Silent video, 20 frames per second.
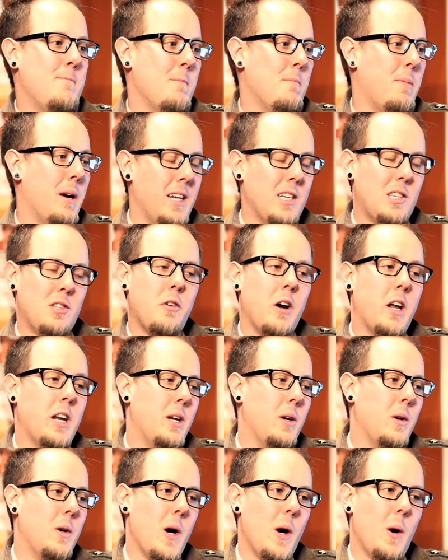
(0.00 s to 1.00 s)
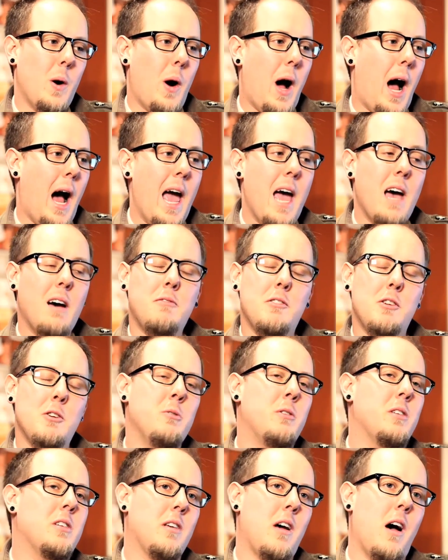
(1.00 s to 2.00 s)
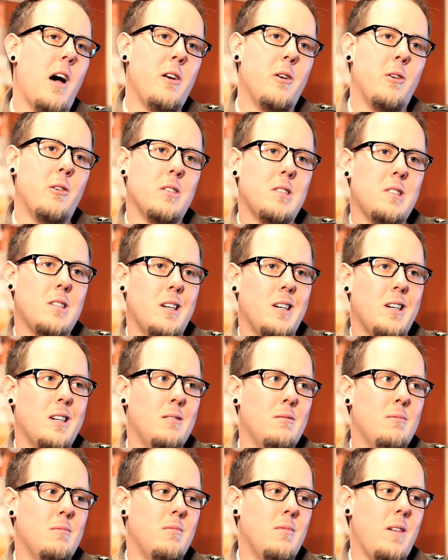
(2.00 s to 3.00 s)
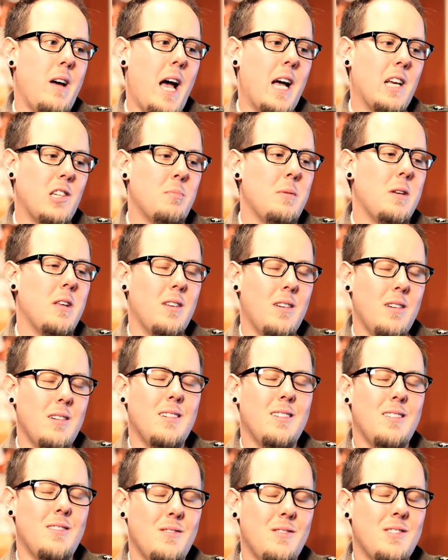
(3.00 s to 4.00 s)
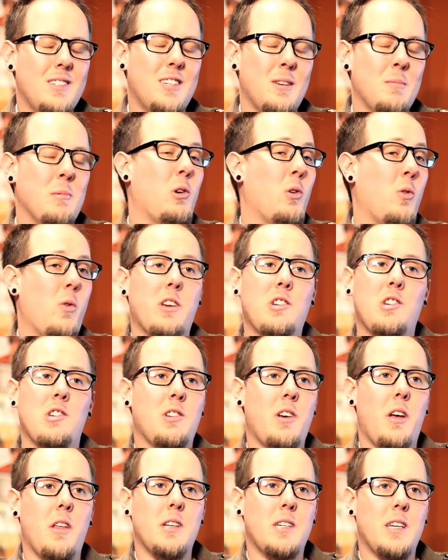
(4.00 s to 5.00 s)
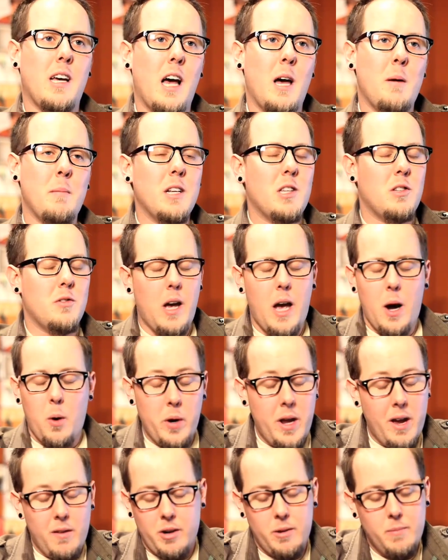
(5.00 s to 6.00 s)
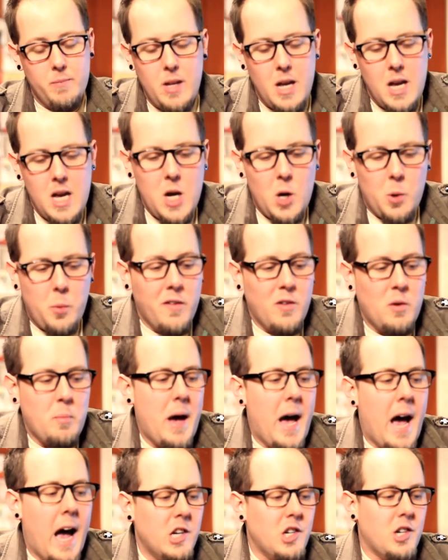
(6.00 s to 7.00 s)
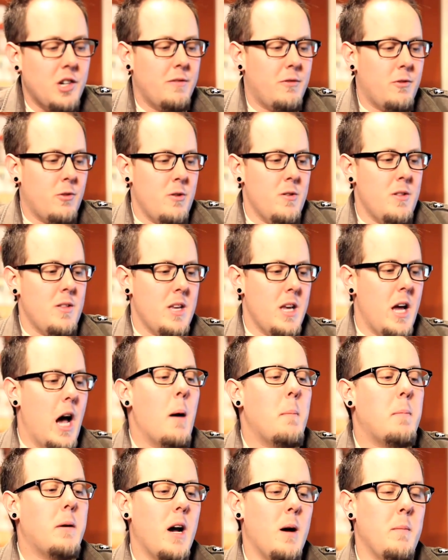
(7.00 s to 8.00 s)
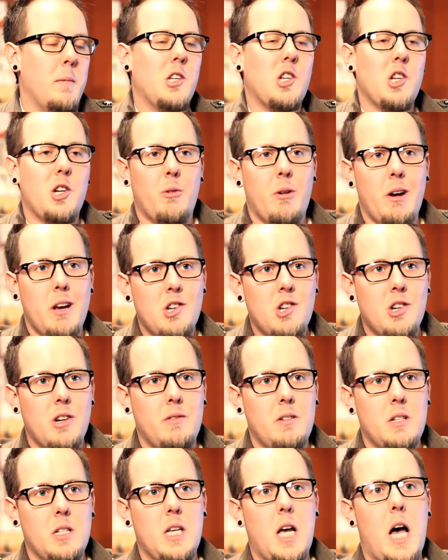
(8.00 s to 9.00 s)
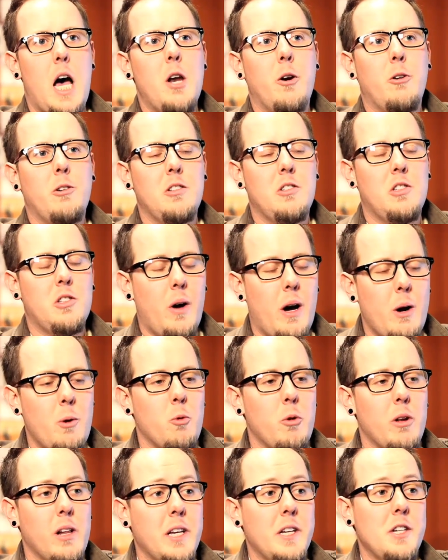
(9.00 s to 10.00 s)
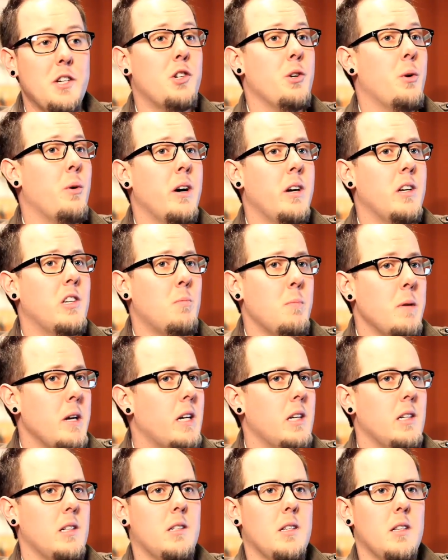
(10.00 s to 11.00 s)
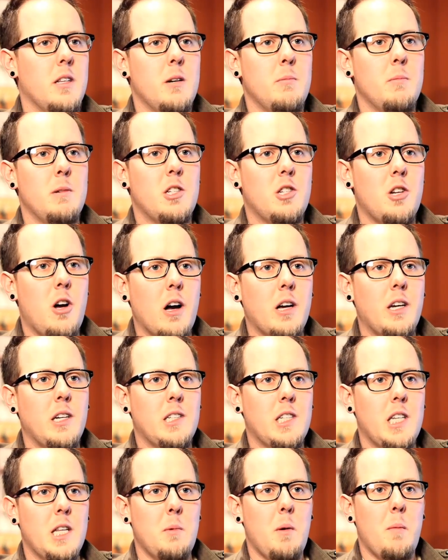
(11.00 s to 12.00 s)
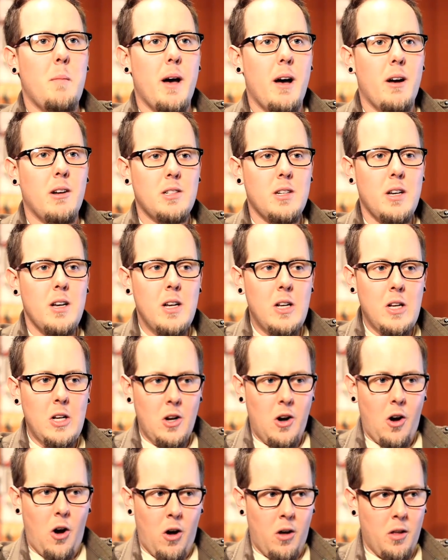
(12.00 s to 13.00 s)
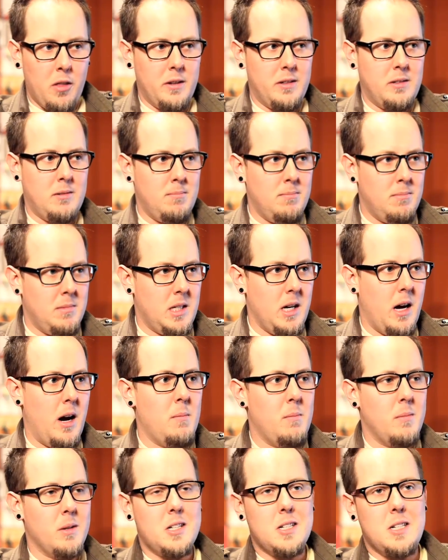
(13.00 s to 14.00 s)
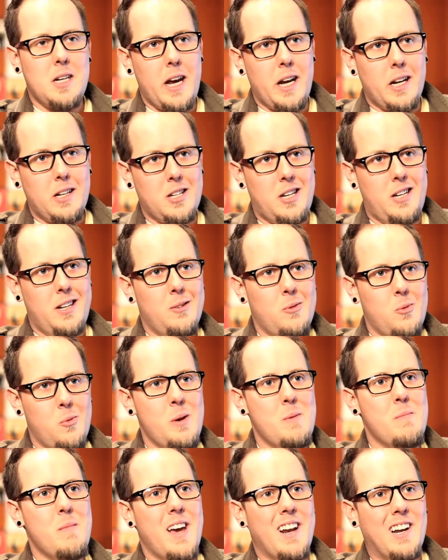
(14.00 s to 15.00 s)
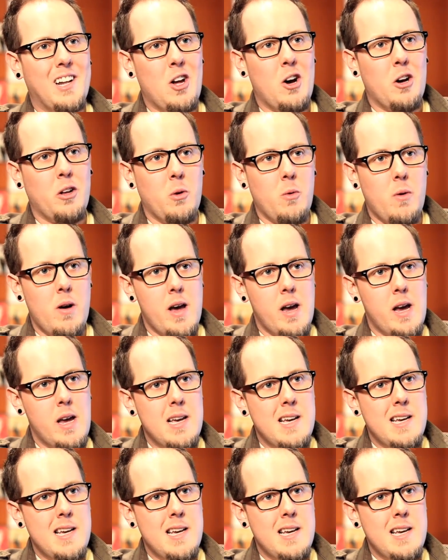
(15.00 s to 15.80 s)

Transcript: But it's funny, I have new designers ask me similar questions all the time, and we have a passion for the upcoming generation of designers, and so I really enjoy speaking to them and talking to them about all the dumb mistakes we made along the way.